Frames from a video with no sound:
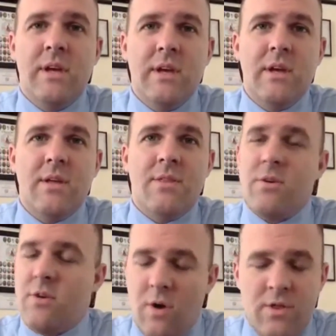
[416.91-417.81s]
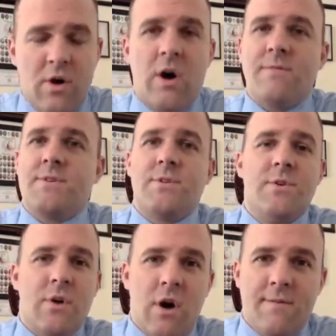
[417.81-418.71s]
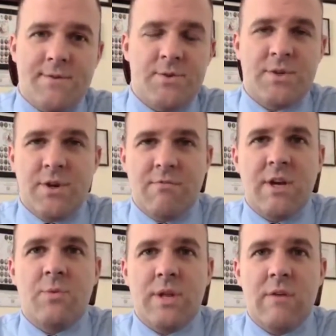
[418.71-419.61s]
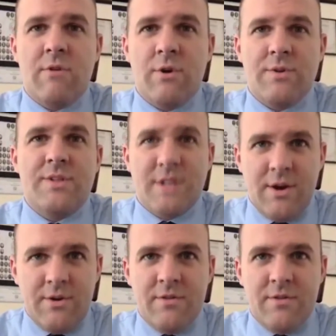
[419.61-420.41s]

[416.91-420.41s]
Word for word: you know, you've been charged with running a stop sign or something, they'll call the officer.